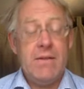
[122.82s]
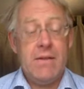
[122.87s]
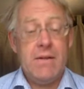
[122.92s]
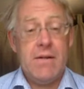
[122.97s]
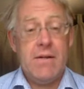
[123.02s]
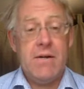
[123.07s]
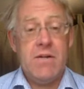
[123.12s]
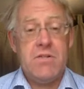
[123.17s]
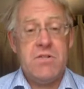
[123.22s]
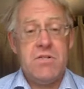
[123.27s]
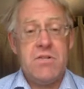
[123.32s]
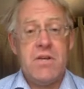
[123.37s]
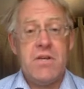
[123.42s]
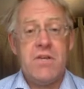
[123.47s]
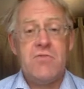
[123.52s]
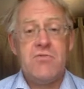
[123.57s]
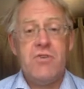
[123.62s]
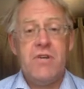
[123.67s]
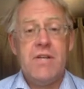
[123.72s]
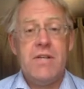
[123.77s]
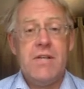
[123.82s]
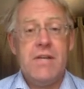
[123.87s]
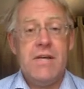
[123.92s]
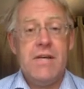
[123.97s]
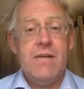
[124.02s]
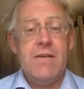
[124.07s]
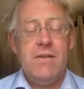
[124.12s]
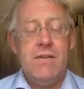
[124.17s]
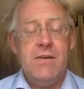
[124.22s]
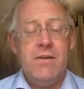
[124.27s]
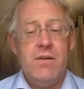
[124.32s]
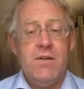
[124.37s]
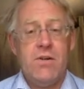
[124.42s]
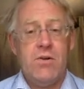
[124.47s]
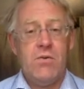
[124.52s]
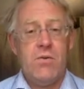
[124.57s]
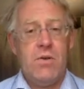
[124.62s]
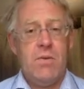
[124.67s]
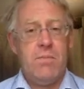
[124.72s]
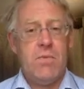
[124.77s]
the largest country, the, the you
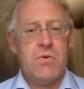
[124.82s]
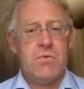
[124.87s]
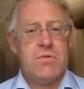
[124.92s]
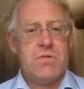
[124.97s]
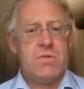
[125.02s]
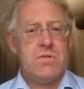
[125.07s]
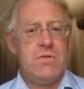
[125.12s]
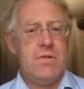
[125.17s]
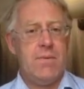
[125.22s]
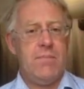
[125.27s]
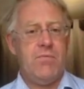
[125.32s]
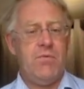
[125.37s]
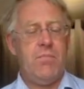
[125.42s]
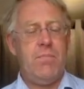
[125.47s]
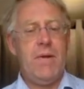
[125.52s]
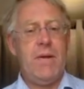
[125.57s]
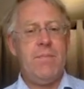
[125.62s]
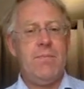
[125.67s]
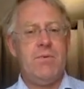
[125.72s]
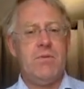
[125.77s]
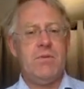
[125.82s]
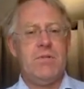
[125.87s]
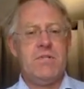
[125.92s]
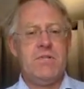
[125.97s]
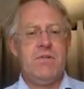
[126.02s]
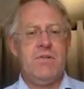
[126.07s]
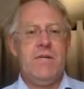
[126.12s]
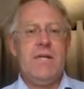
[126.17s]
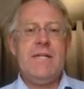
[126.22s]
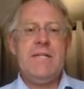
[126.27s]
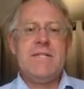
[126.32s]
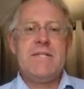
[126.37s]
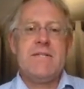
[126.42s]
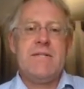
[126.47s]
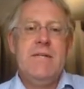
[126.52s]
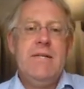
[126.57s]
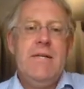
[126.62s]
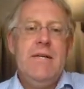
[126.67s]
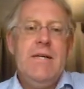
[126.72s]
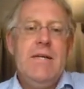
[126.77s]
know the most number of people to
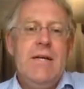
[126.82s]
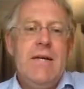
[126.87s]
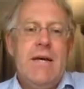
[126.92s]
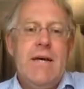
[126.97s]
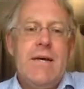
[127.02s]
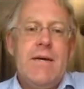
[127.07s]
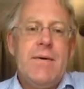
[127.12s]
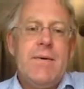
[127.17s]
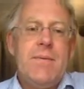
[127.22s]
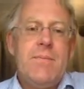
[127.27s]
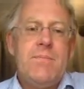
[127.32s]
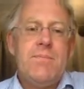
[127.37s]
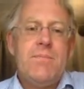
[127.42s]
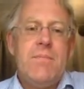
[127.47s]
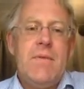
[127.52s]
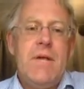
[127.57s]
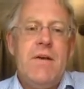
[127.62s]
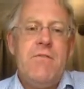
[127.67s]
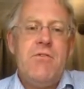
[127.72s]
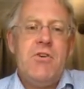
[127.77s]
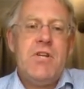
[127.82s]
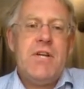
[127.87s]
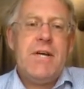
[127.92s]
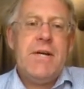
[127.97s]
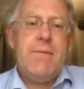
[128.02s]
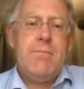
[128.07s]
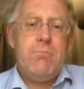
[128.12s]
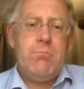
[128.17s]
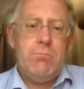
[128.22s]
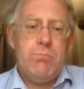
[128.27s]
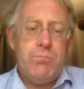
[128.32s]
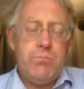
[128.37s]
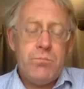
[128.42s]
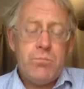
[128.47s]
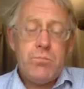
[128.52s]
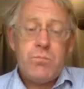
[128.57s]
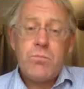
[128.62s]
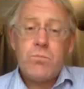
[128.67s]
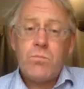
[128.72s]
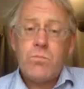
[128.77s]
eat um, every day,
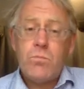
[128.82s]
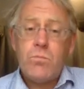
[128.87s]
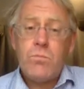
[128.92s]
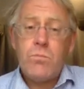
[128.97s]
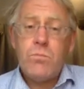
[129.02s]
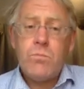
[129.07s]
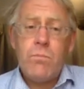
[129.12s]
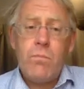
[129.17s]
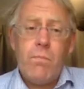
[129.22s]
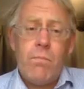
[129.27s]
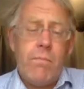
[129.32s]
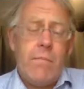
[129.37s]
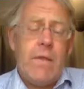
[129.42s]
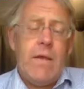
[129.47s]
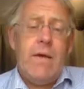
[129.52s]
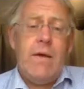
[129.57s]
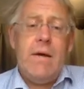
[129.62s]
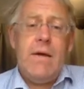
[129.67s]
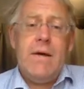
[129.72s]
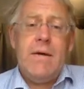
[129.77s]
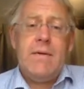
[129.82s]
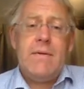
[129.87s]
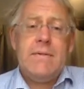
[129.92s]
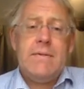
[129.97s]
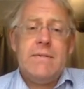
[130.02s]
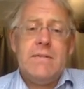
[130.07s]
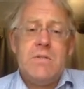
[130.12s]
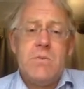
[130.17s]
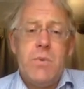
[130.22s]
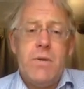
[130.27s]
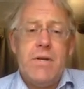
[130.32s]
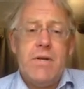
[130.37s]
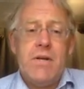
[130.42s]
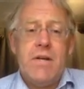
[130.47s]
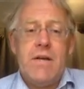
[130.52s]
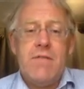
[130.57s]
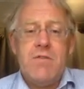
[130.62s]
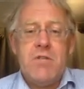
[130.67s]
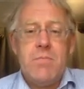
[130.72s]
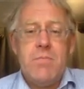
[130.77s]
and Sweden
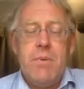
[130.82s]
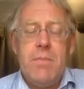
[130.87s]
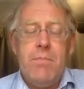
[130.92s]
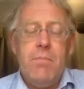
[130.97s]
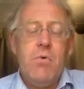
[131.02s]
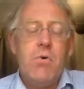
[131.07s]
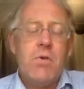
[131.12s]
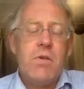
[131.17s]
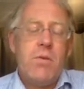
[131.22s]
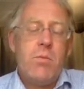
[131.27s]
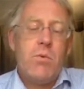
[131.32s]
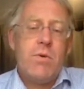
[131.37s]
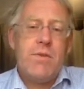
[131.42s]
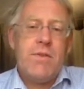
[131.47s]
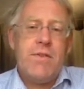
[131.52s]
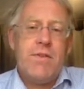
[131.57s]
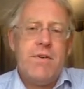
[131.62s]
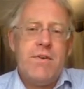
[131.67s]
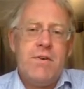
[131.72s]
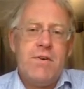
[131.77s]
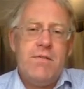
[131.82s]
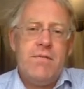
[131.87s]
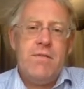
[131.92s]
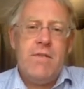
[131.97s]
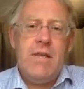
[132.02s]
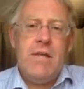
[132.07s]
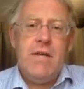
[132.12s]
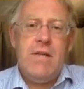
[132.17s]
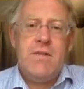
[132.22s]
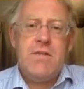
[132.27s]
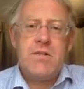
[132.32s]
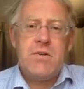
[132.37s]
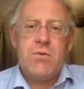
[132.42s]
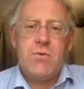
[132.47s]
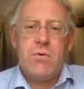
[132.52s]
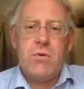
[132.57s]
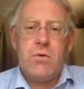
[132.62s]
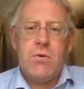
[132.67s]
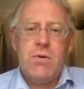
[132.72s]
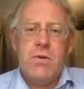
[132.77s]
covers a bit more than one third of the
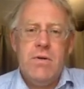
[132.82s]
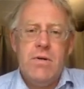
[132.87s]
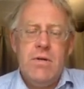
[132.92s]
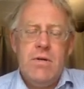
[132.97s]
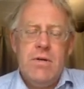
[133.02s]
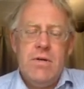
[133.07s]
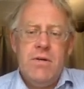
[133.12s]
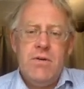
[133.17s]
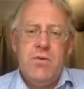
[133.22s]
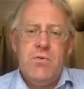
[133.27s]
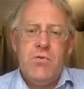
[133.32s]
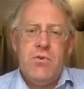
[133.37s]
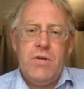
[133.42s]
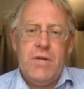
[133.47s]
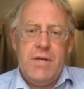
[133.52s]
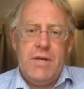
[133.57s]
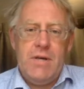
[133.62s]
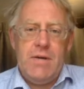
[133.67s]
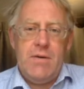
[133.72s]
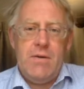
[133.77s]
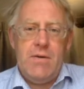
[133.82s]
total Nordic